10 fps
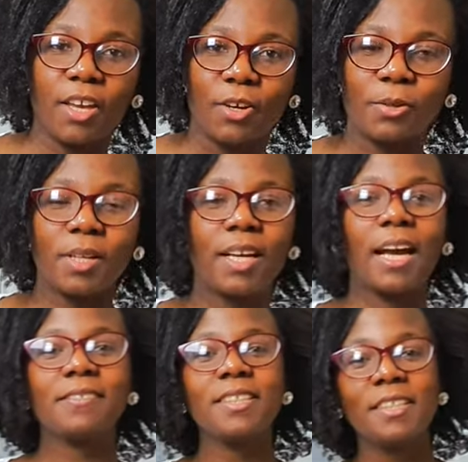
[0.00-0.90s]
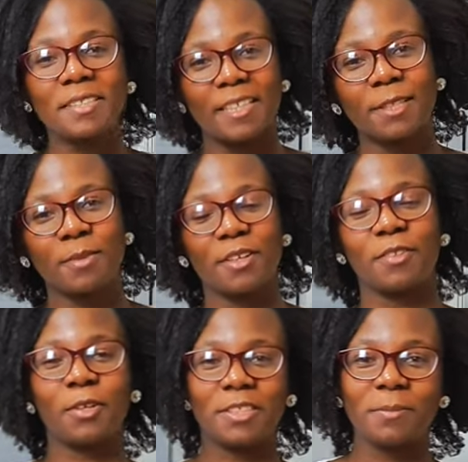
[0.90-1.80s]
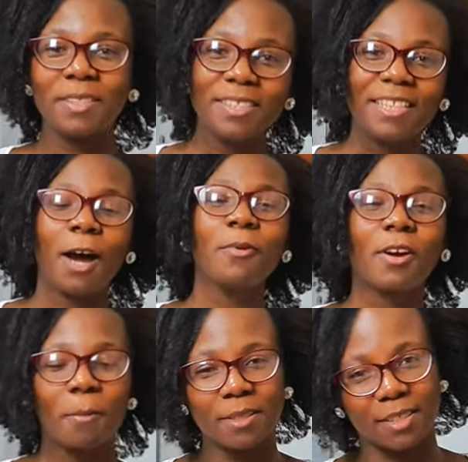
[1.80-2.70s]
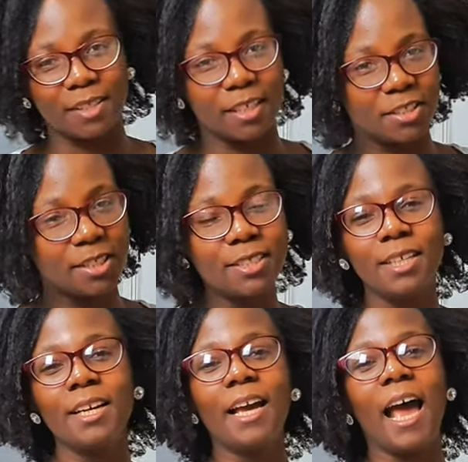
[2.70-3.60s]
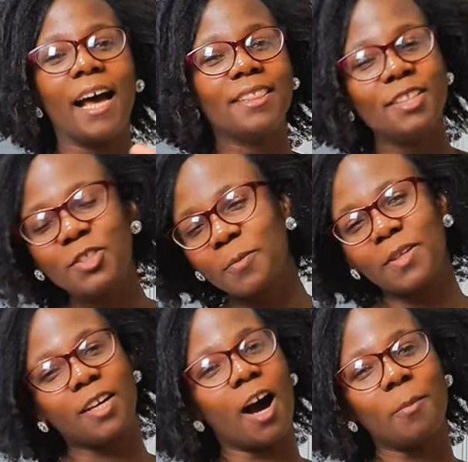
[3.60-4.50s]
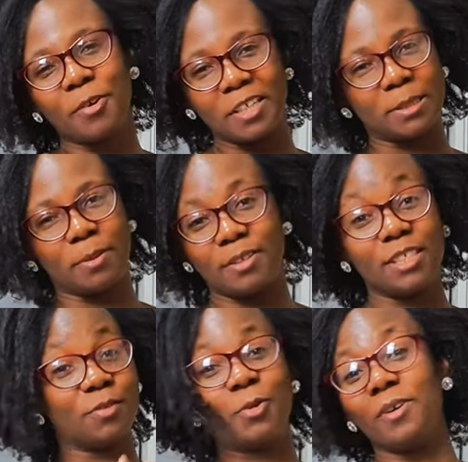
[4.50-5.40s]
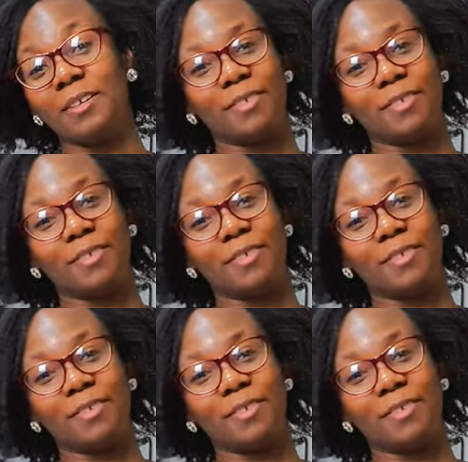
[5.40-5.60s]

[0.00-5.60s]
y'all. After the excitement of the ottoman, now we come into the kitchen. And this should be a calmer experience for all of